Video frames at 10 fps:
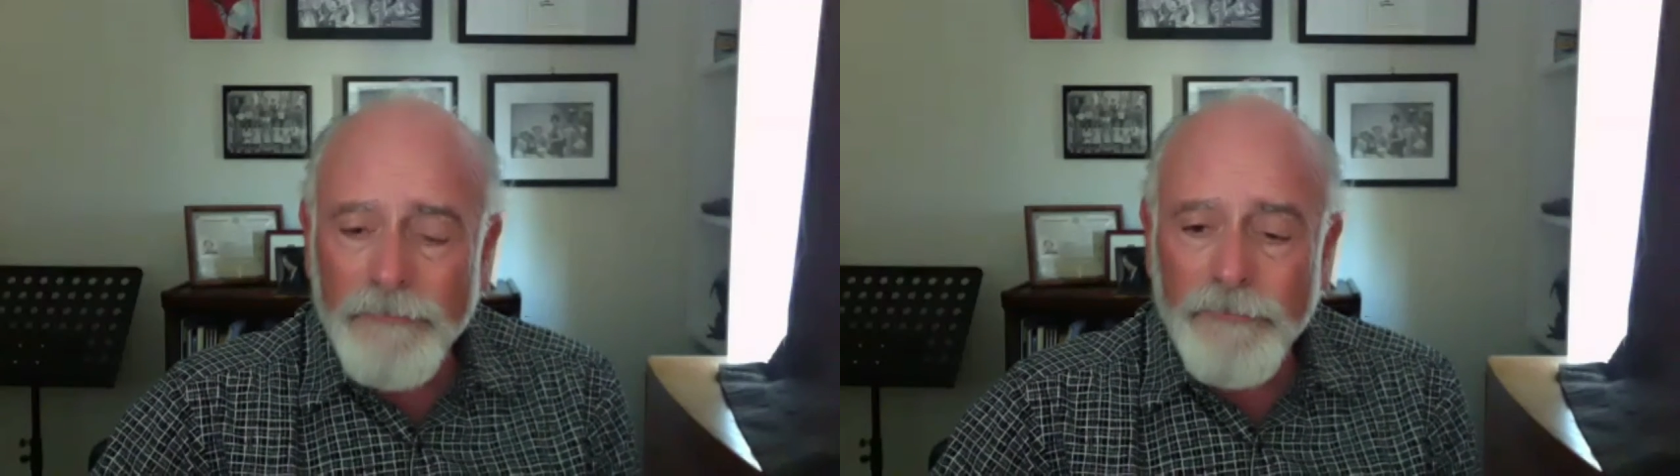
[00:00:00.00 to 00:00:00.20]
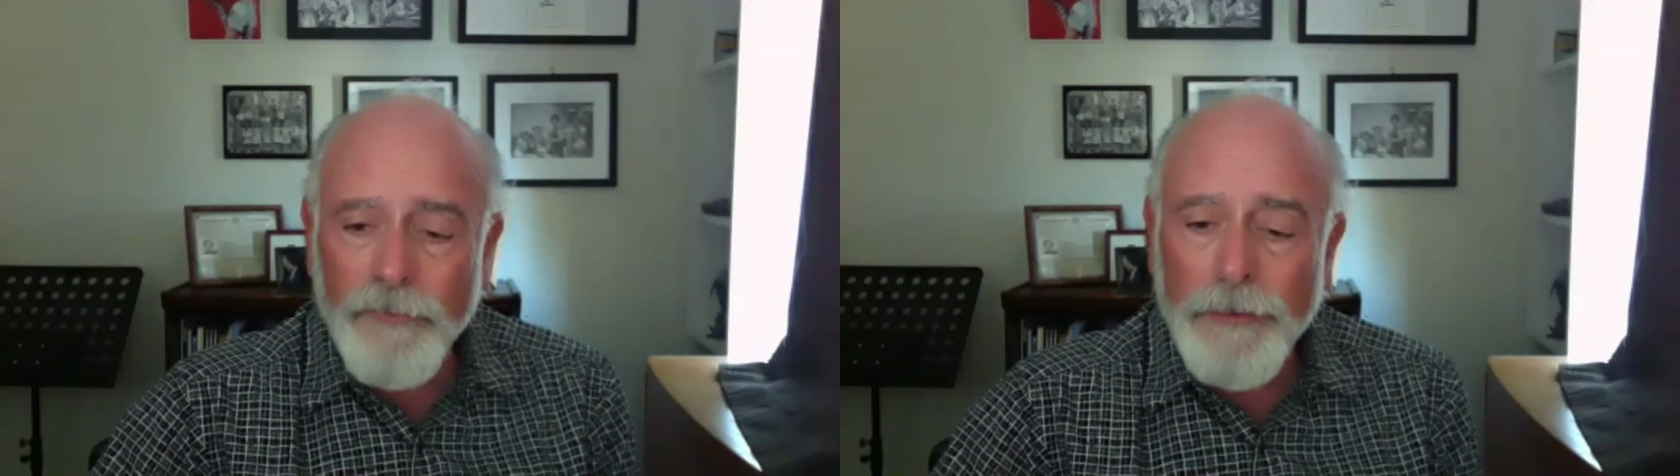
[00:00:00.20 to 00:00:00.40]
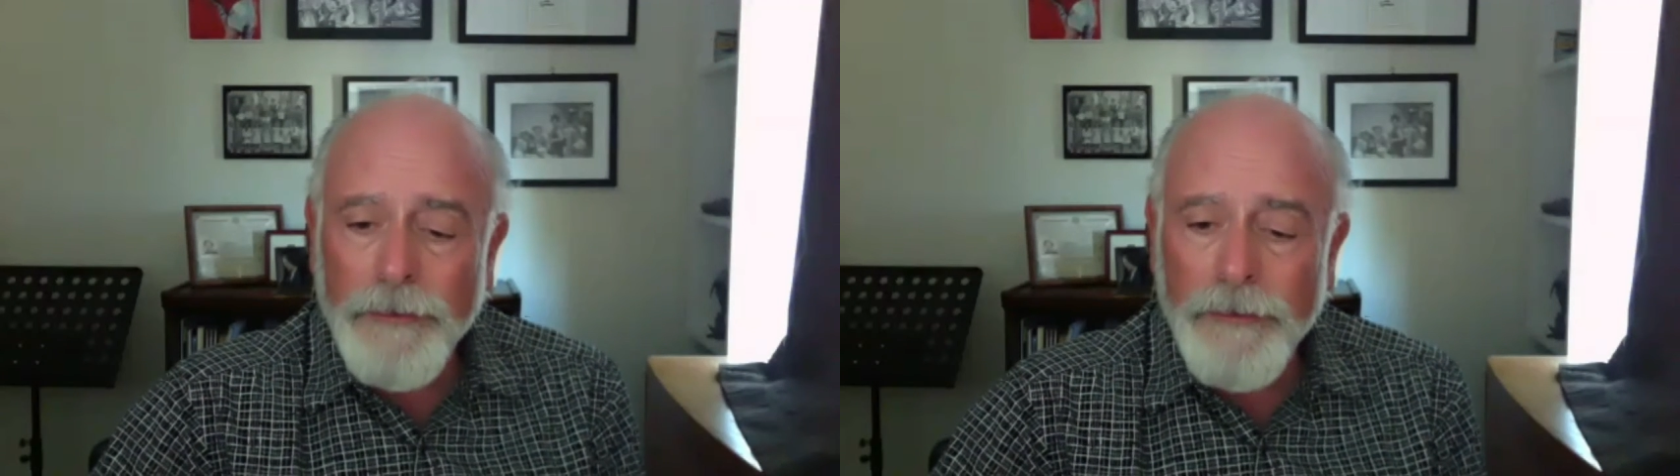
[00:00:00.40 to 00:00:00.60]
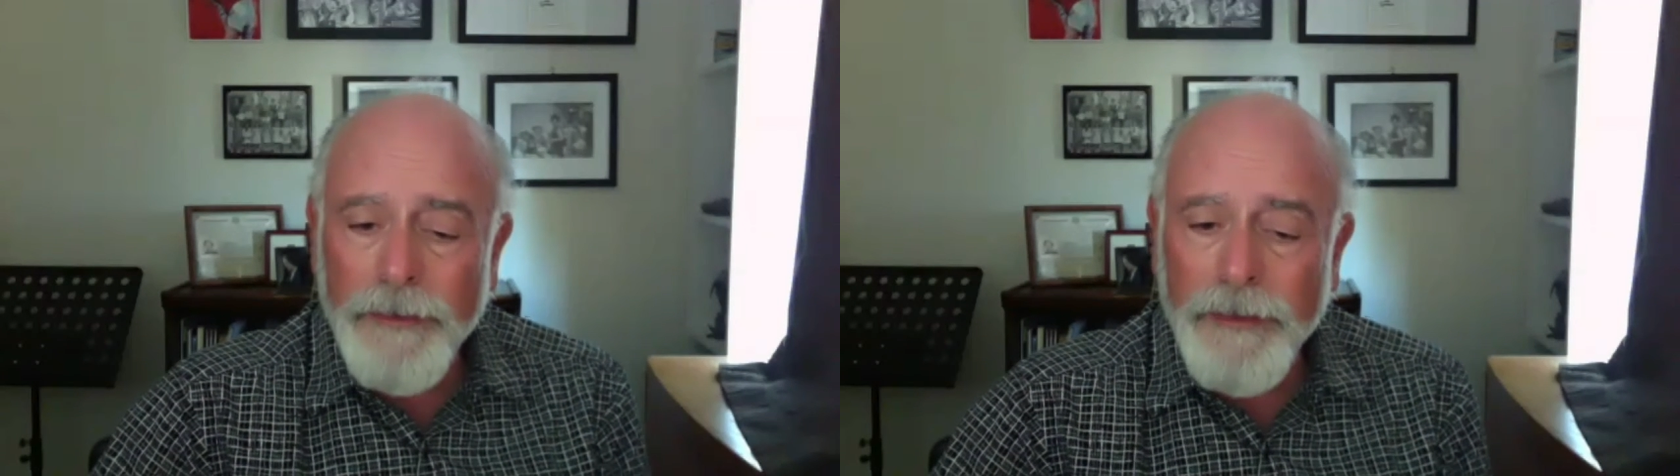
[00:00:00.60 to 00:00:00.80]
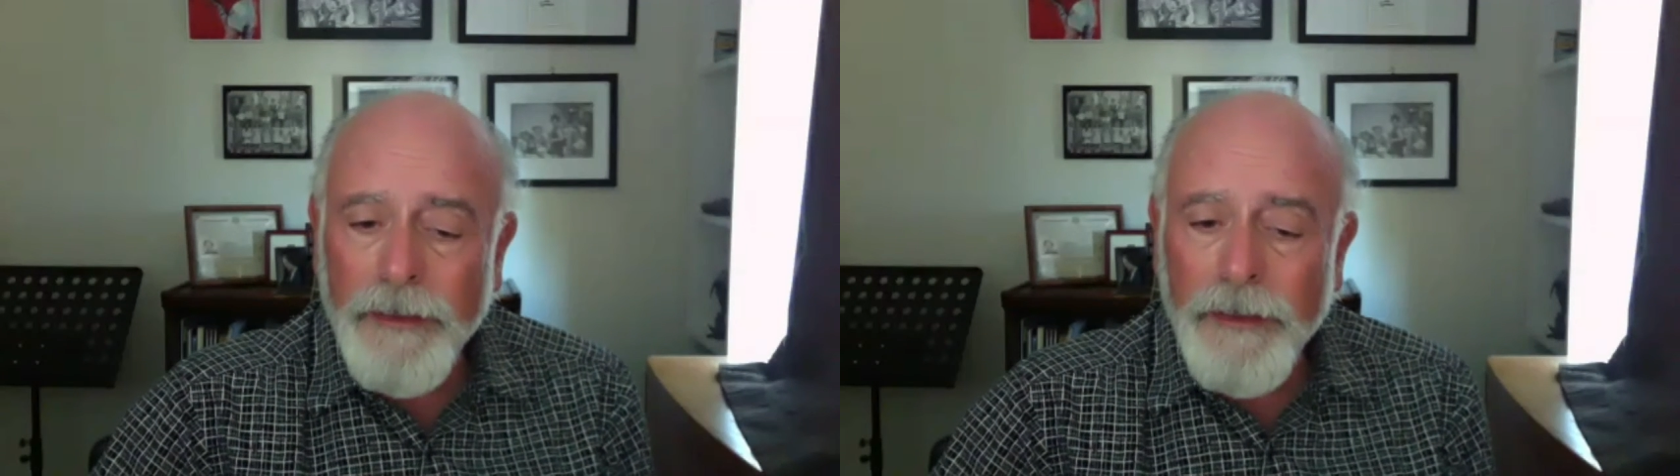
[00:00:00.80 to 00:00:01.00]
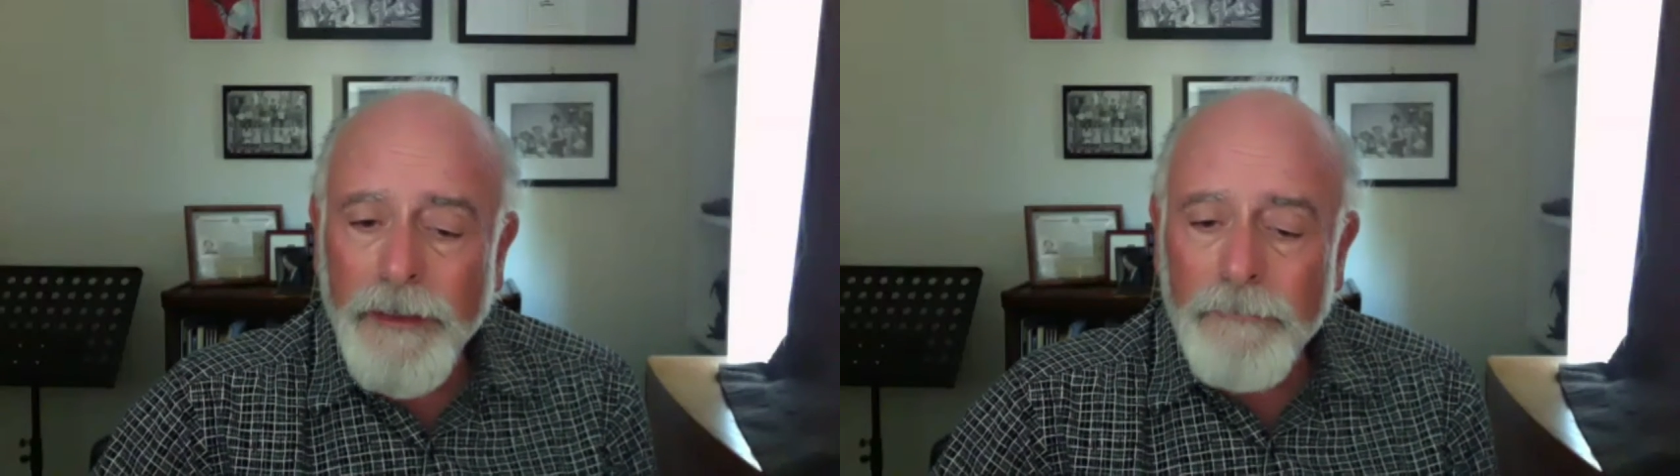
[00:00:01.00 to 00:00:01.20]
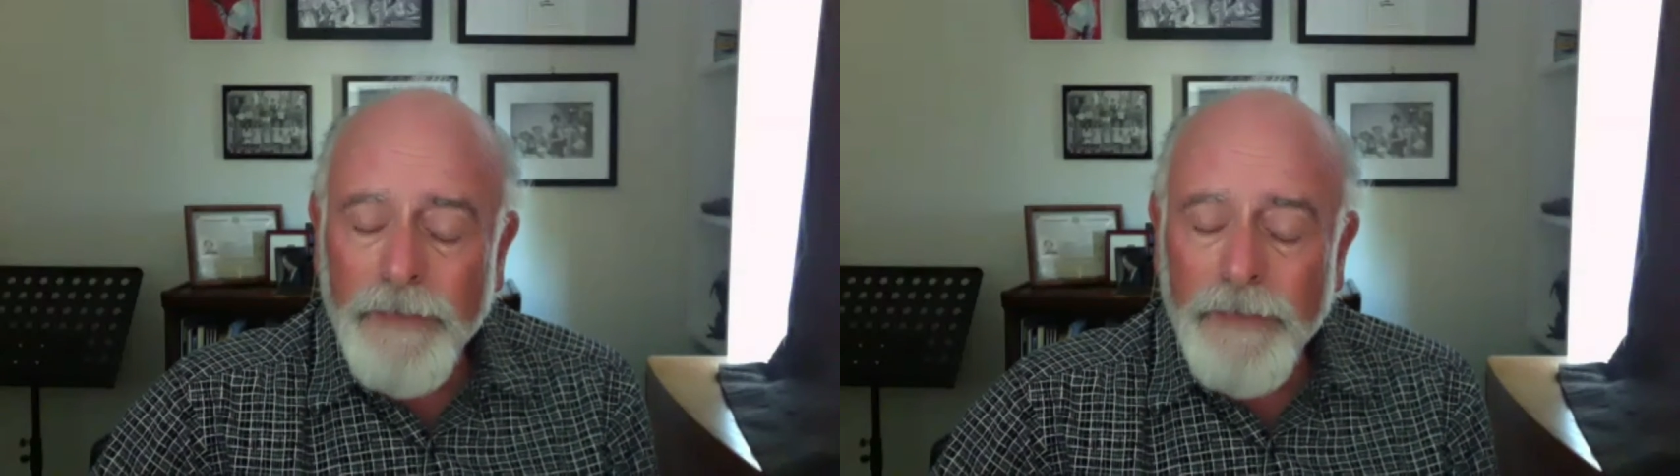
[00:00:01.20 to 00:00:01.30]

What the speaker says: unfortunately, but he